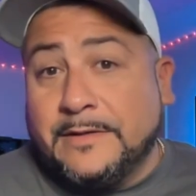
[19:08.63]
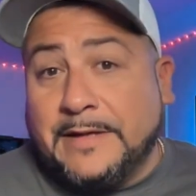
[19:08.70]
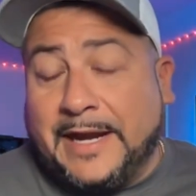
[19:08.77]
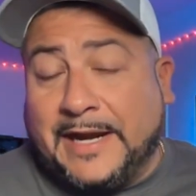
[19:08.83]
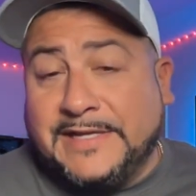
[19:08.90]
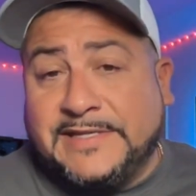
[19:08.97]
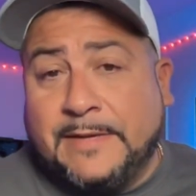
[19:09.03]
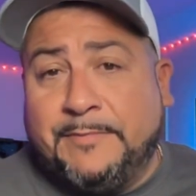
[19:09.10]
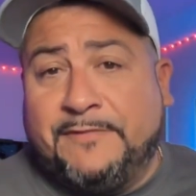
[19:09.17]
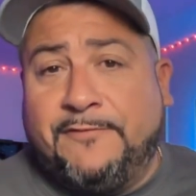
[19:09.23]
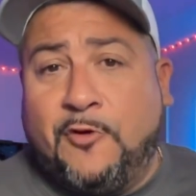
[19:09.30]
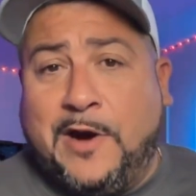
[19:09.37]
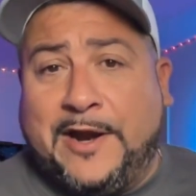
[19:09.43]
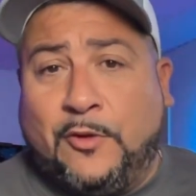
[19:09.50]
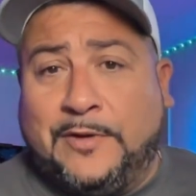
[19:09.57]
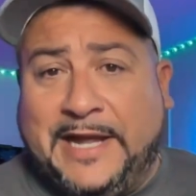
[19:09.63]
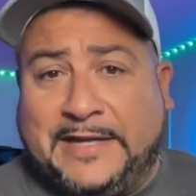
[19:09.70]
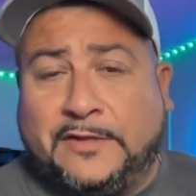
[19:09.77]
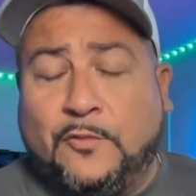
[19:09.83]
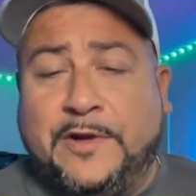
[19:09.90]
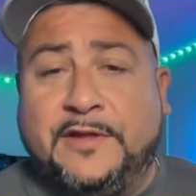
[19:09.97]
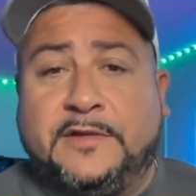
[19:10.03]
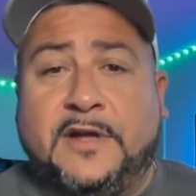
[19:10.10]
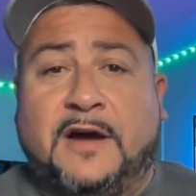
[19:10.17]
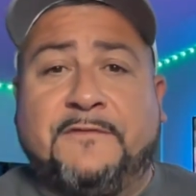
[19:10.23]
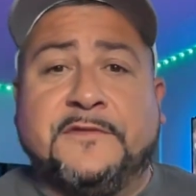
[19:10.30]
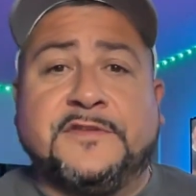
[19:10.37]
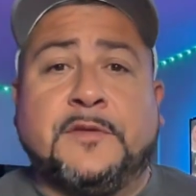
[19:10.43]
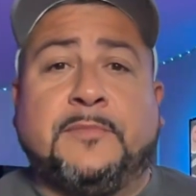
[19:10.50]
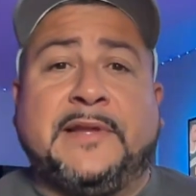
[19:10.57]
Like I said before, I don't like the way the
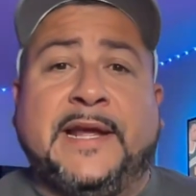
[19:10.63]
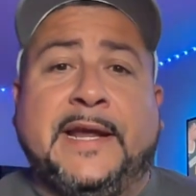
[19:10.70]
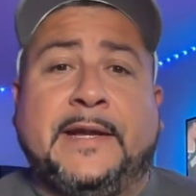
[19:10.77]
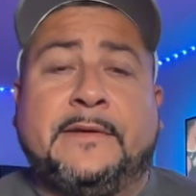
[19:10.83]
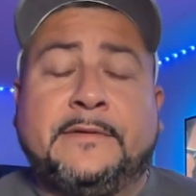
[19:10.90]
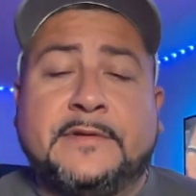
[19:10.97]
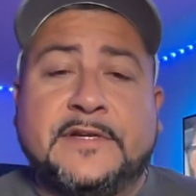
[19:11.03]
Dolphins are playing,